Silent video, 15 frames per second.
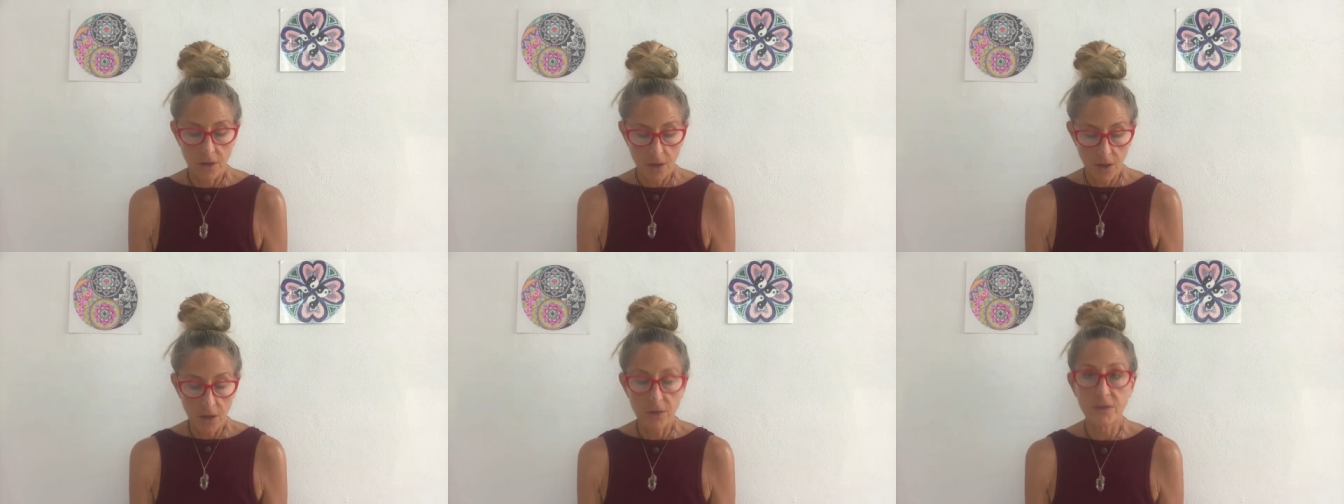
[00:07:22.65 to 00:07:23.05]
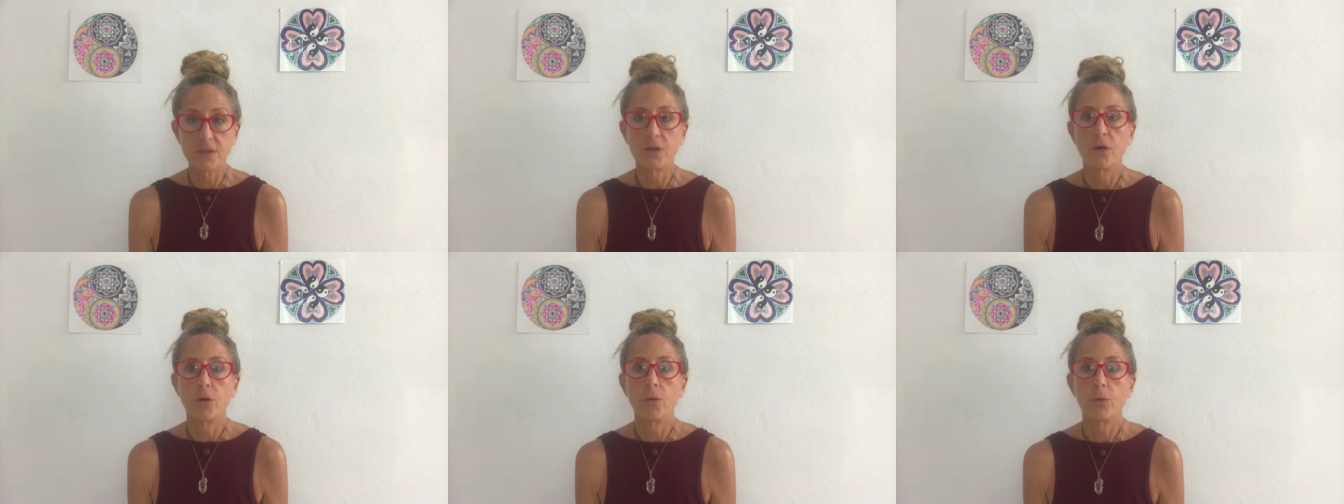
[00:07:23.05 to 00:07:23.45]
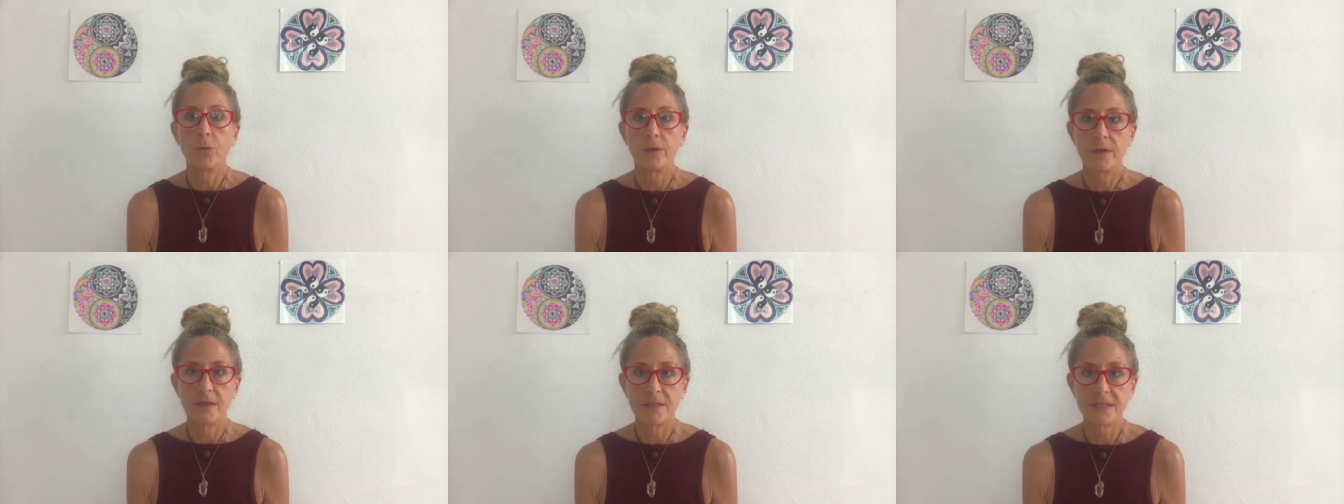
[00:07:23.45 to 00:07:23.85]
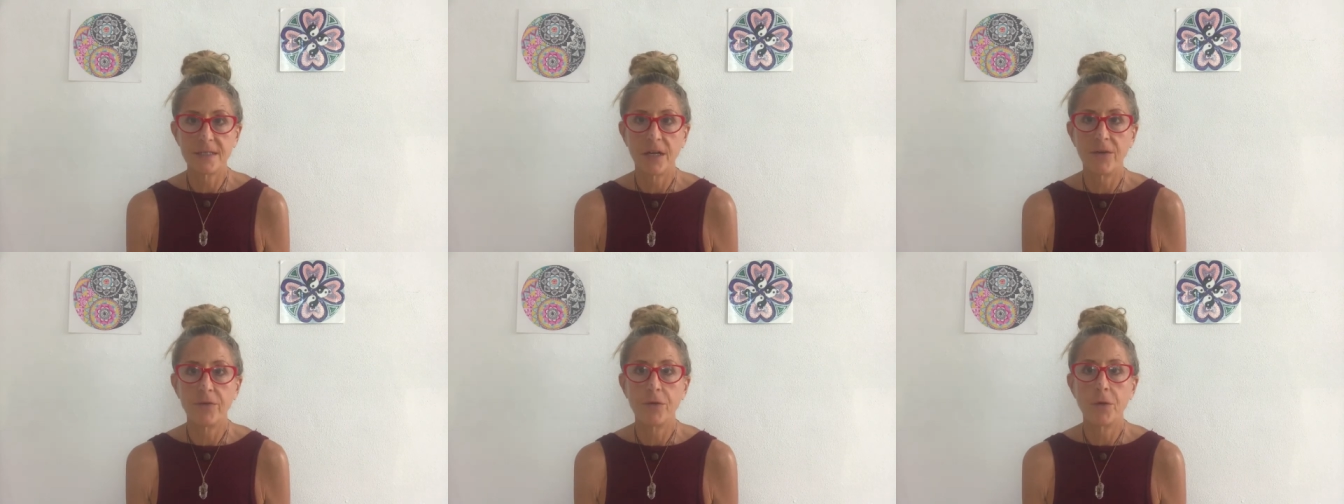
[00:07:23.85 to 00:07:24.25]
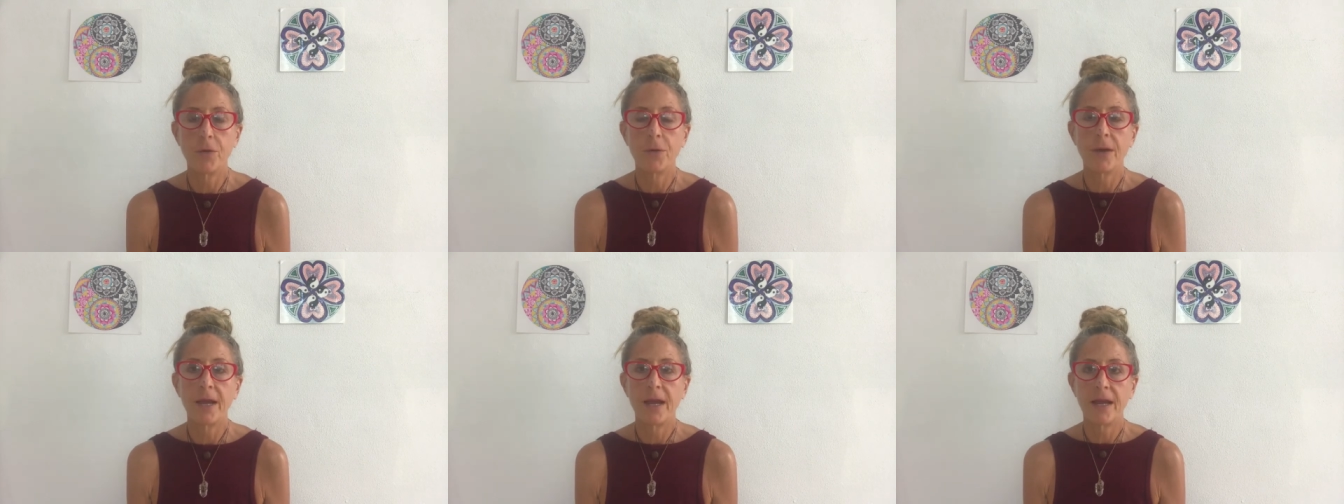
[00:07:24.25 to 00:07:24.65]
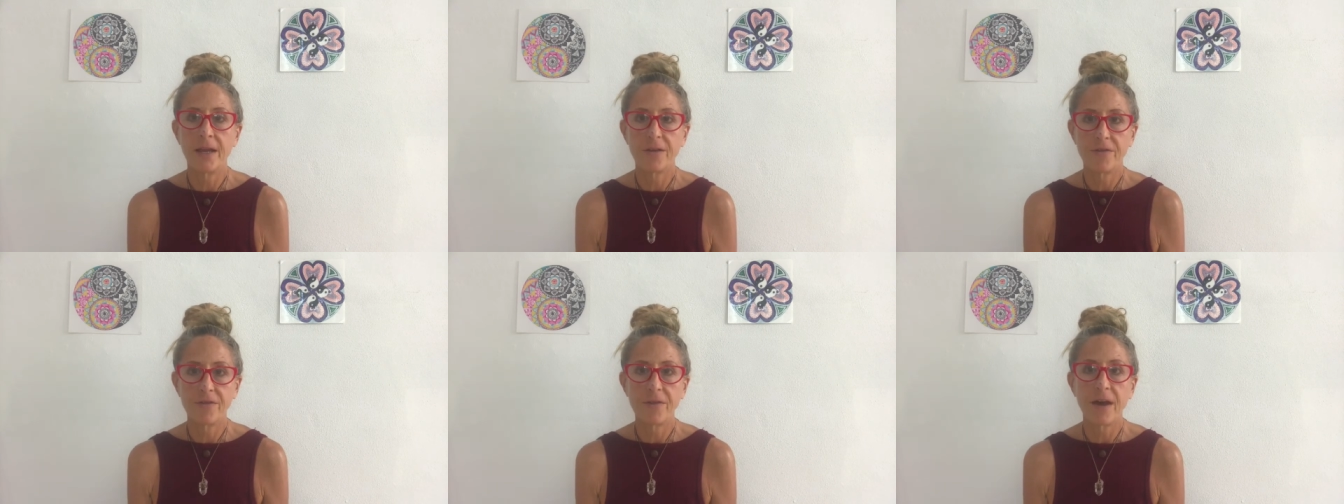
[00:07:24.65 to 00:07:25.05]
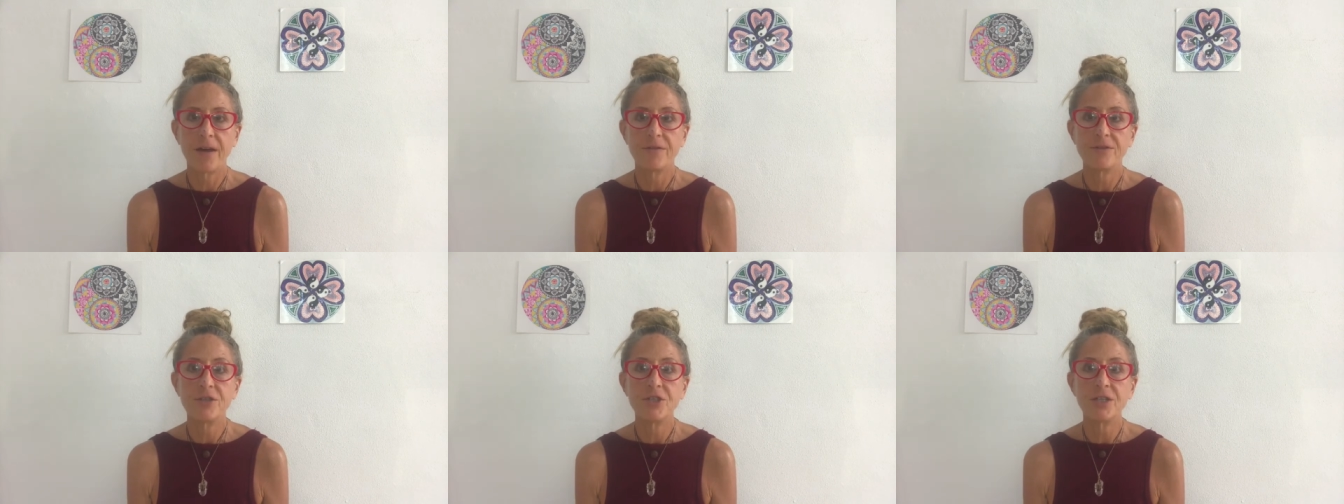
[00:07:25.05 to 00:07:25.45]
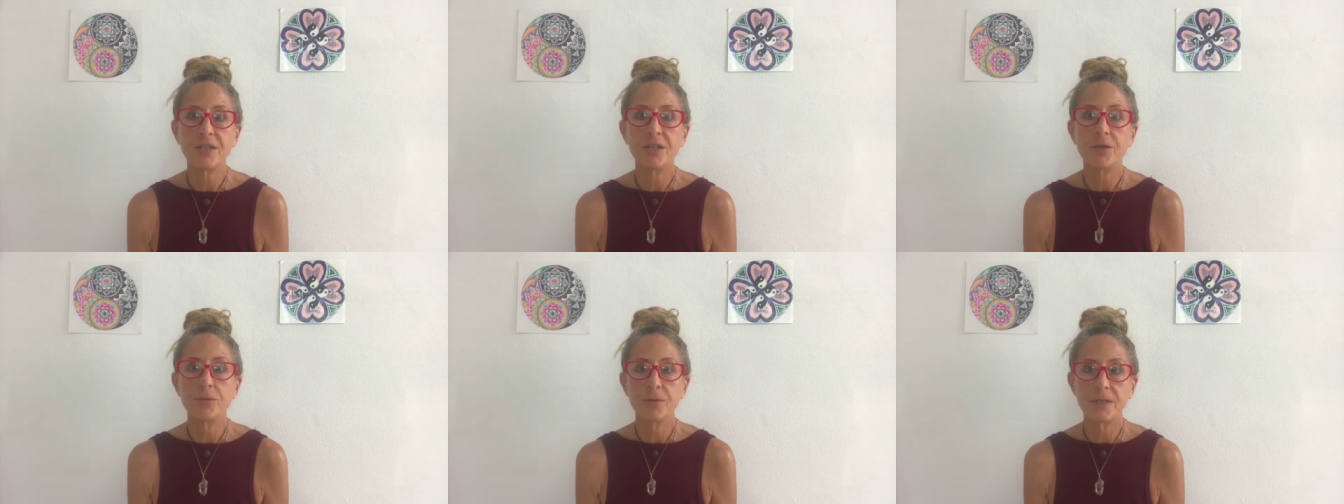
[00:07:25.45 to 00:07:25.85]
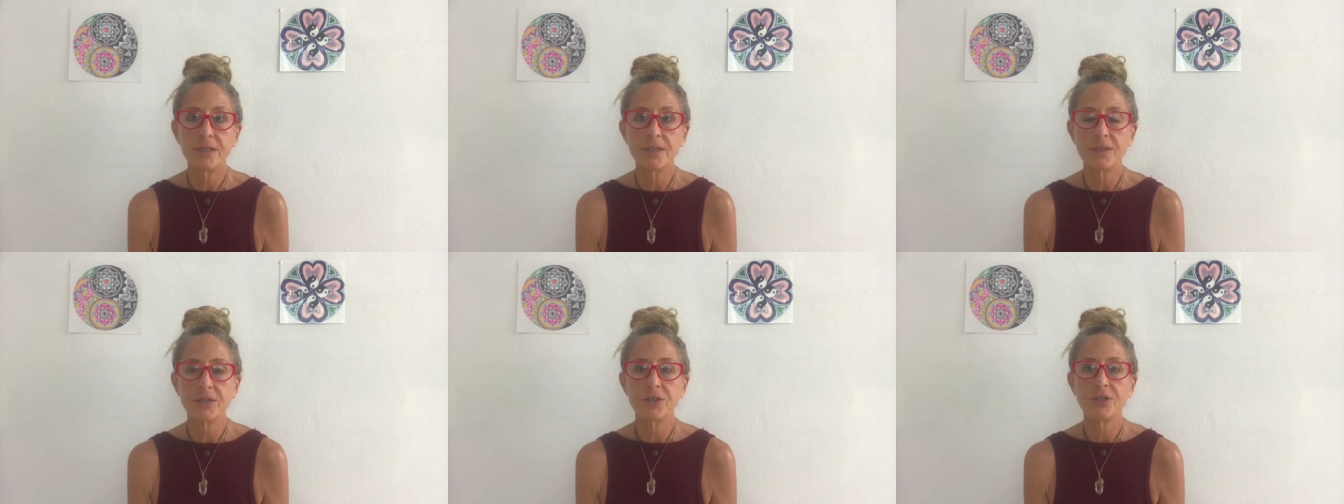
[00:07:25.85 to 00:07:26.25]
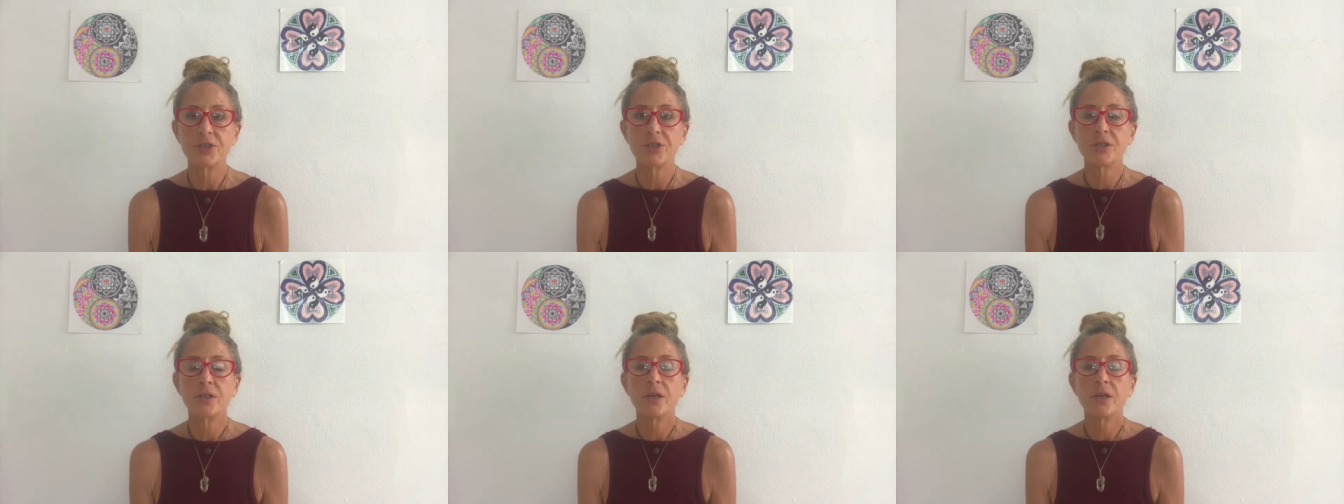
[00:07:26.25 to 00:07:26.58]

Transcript: also with cell phone and 5G research.